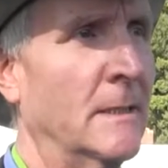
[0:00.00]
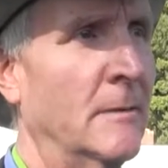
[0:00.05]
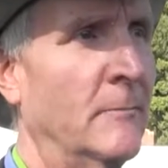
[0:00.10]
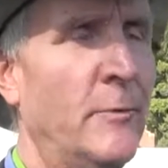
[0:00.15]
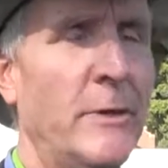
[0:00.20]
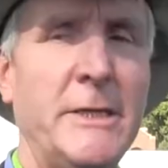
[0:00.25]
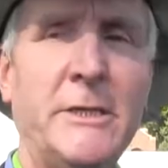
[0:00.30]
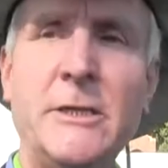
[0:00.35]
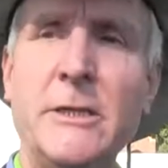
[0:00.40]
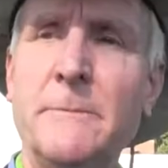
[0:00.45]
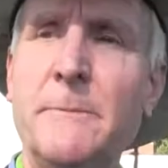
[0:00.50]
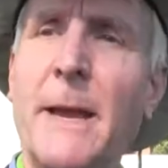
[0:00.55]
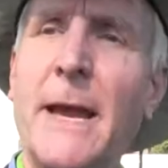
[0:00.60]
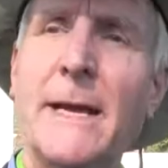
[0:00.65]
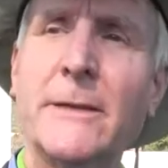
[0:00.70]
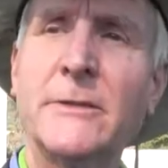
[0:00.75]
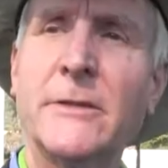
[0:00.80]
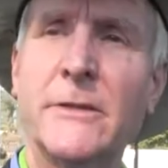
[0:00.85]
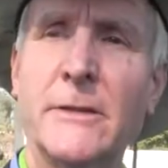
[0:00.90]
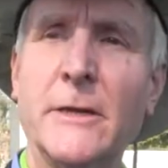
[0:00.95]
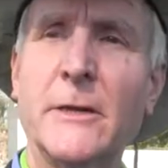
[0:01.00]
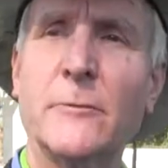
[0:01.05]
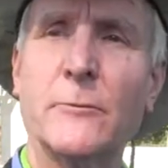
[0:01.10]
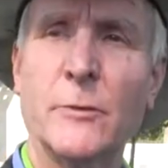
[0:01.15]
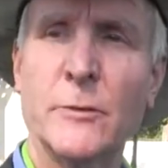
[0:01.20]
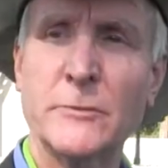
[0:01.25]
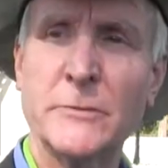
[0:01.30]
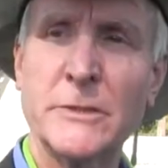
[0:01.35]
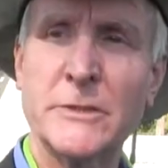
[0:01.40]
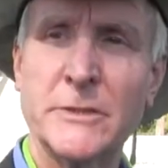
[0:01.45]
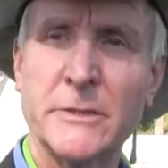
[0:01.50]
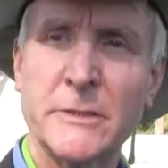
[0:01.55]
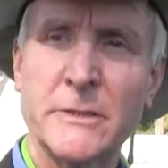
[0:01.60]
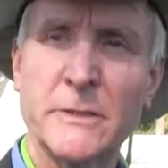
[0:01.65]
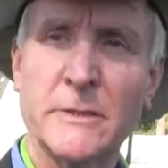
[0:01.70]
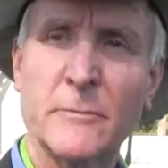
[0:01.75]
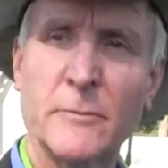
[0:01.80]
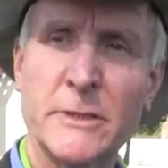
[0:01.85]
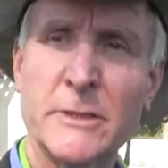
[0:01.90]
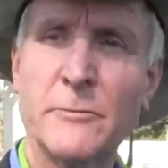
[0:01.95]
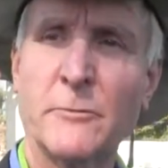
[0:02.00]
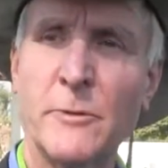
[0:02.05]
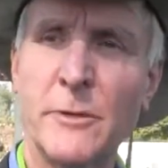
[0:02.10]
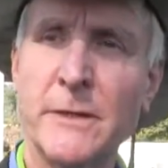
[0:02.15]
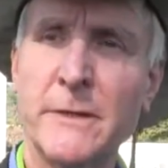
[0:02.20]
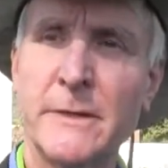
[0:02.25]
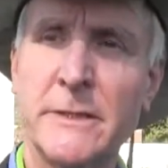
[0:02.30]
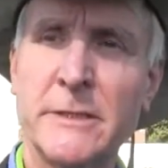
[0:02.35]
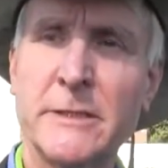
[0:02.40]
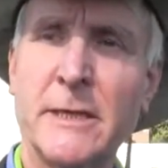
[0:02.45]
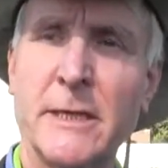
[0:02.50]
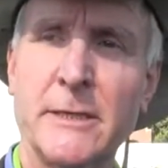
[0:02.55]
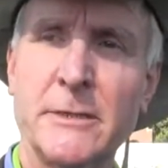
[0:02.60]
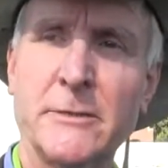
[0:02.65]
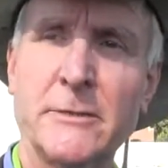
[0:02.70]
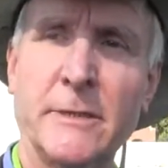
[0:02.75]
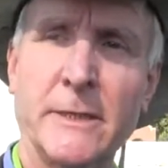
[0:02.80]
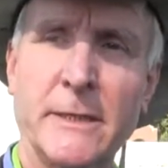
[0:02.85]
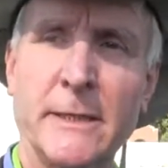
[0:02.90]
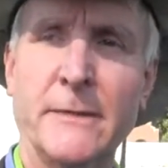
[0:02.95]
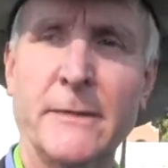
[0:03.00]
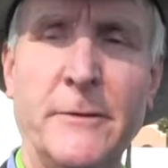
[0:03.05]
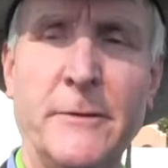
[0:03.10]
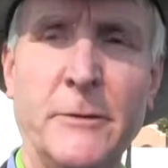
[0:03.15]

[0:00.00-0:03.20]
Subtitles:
reaching back to their roots, which were in this country.